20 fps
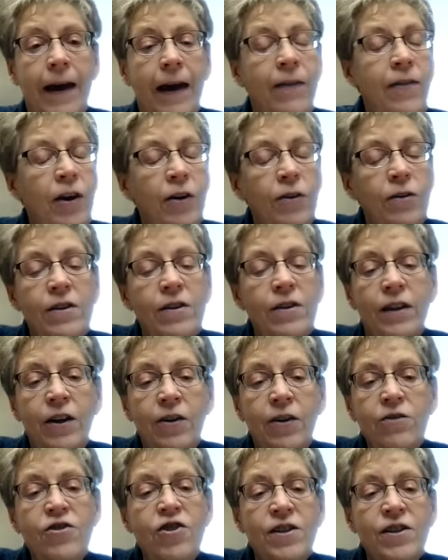and
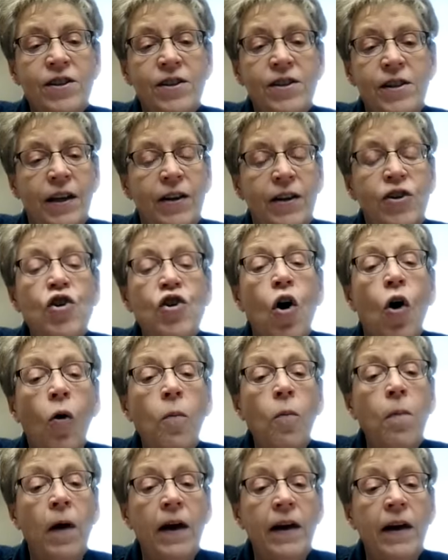they're just a
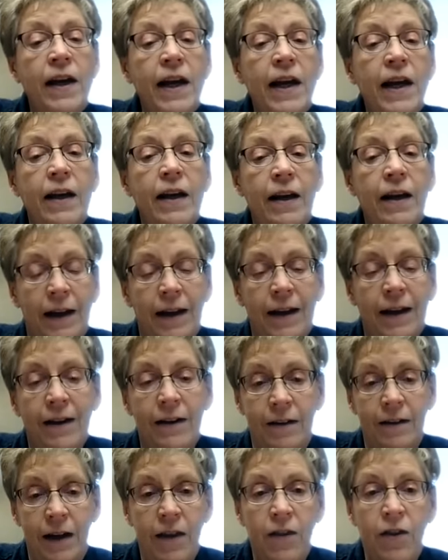nobody
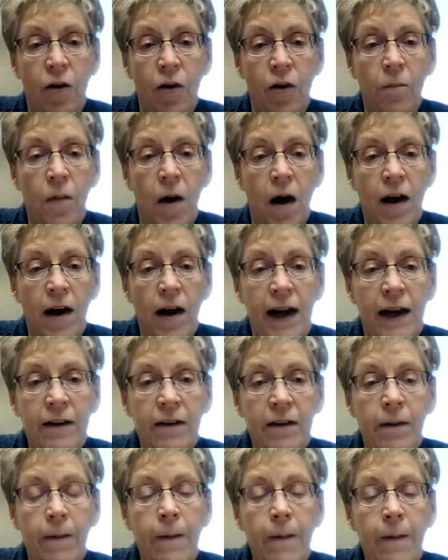in their
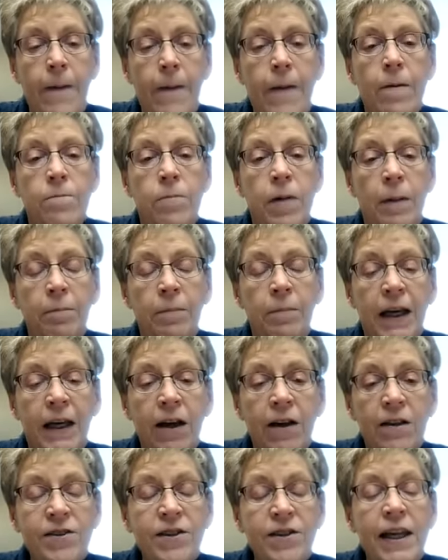mind. But
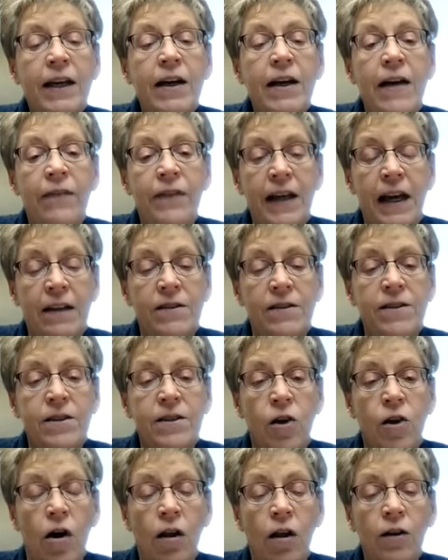because they got that
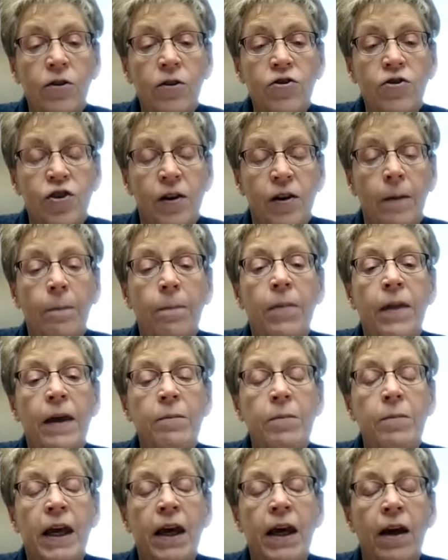scholarship, they
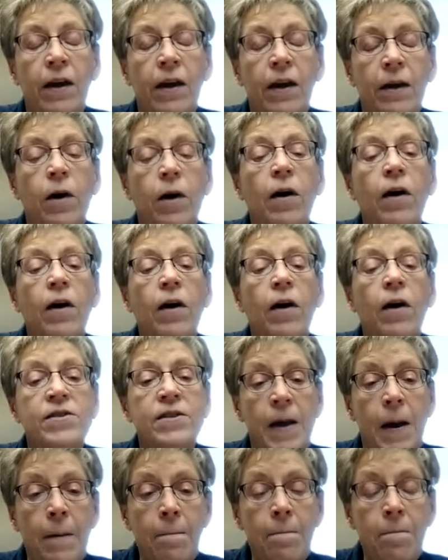became a
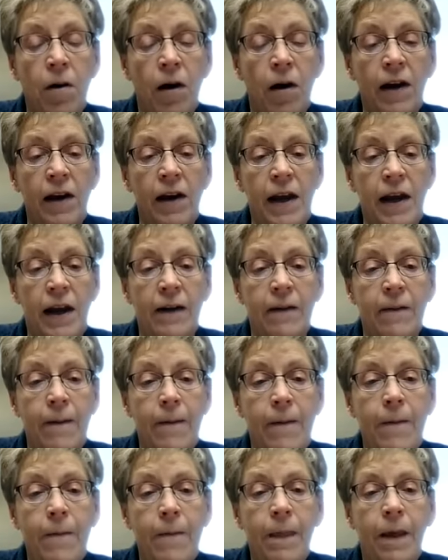somebody.
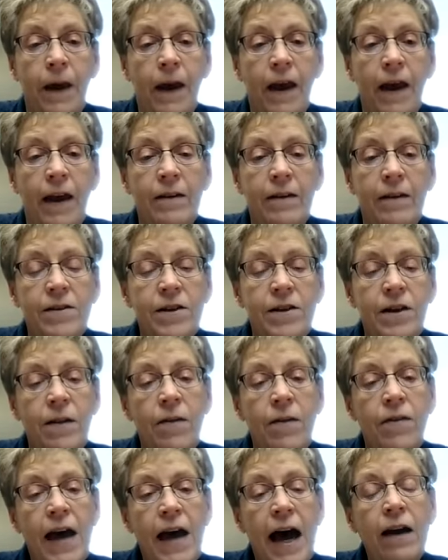And
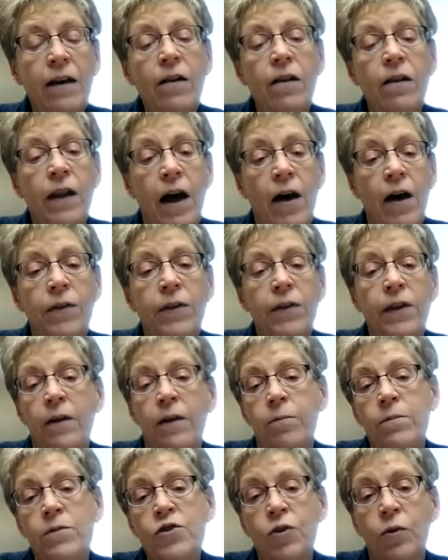that allowed
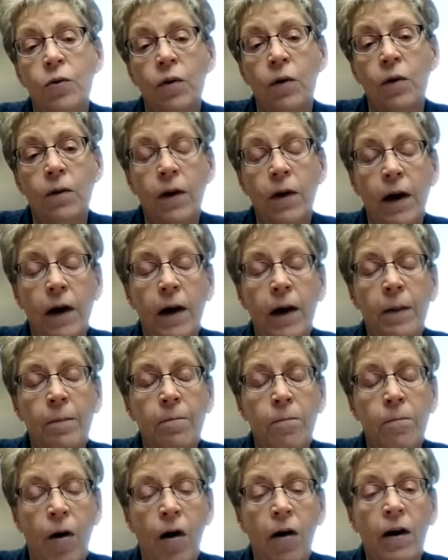them to
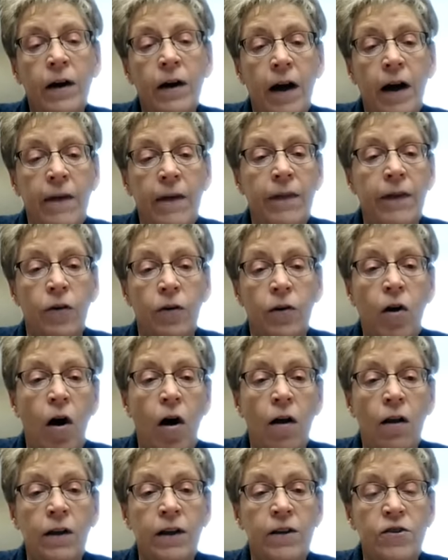embark on their
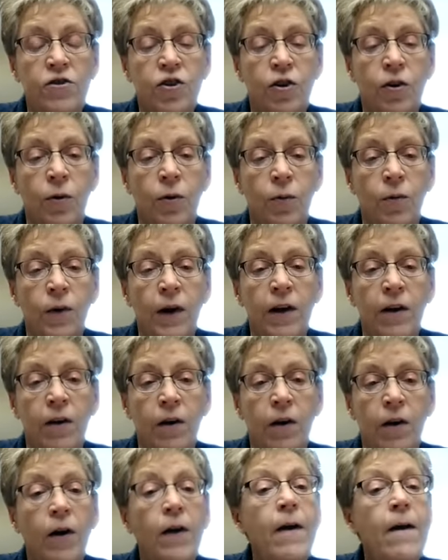college
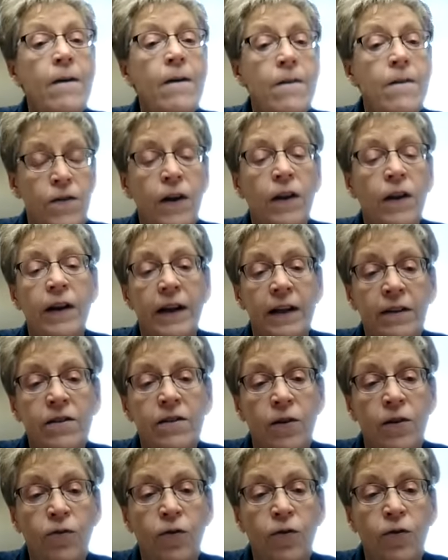career feeling
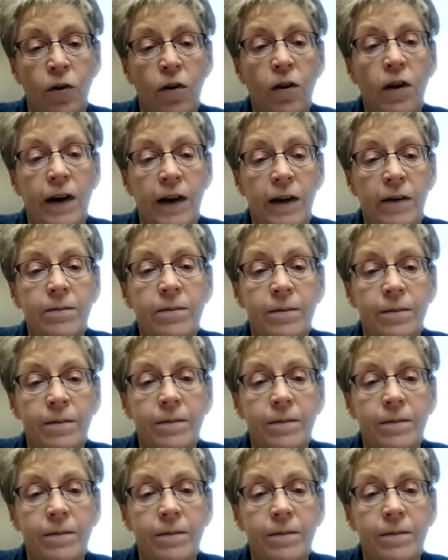differently.